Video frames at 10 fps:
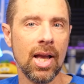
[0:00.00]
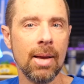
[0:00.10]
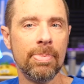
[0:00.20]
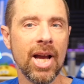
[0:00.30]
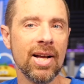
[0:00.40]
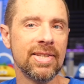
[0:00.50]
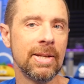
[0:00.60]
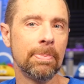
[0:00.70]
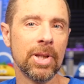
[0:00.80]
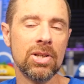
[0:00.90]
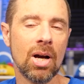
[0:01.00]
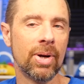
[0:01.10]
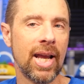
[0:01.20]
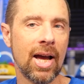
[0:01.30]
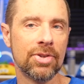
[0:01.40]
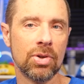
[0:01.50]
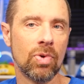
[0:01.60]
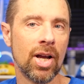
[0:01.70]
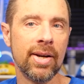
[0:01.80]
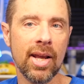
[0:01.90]
Beyond simply knowing how to
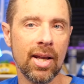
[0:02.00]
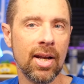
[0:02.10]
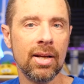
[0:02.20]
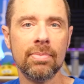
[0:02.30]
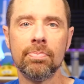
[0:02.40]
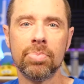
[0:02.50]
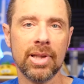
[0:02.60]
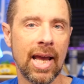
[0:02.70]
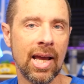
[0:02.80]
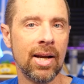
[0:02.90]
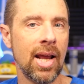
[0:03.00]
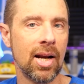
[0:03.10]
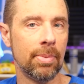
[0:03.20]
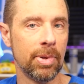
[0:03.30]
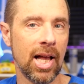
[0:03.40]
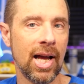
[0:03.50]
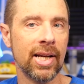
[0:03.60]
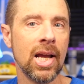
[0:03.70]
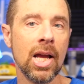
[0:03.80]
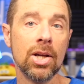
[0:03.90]
run init, plan, and
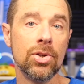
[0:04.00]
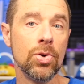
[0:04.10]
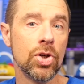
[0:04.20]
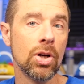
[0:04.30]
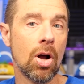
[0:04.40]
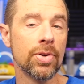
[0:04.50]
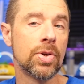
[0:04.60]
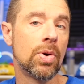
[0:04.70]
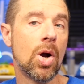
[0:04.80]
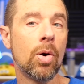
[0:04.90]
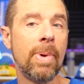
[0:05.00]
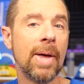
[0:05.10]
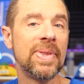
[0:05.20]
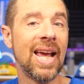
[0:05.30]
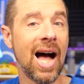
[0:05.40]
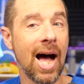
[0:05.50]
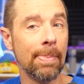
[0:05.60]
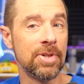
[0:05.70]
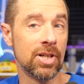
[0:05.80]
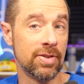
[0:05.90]
apply, you should also know about the
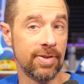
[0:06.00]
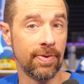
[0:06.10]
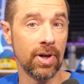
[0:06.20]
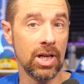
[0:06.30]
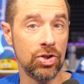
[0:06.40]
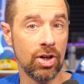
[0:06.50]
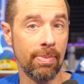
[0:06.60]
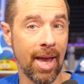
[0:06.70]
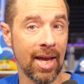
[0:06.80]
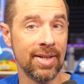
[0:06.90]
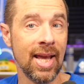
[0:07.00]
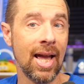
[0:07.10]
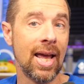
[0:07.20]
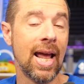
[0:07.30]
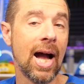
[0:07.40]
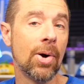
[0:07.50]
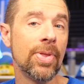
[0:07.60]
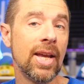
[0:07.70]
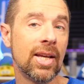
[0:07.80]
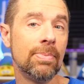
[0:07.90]
options for each command and how
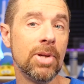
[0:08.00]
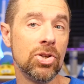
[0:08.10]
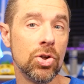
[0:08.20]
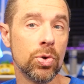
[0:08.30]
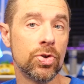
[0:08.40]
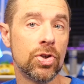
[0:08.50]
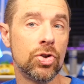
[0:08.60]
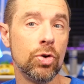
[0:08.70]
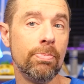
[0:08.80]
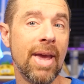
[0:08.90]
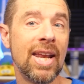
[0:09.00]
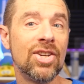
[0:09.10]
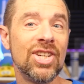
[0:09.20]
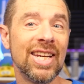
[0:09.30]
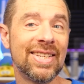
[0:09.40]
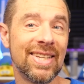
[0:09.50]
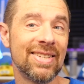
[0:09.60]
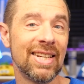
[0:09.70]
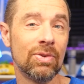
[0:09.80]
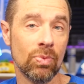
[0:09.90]
they can be used to manage
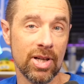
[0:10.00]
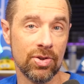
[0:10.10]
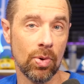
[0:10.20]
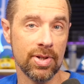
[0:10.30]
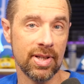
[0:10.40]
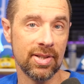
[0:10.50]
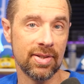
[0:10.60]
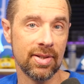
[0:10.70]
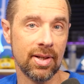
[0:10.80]
existing resources.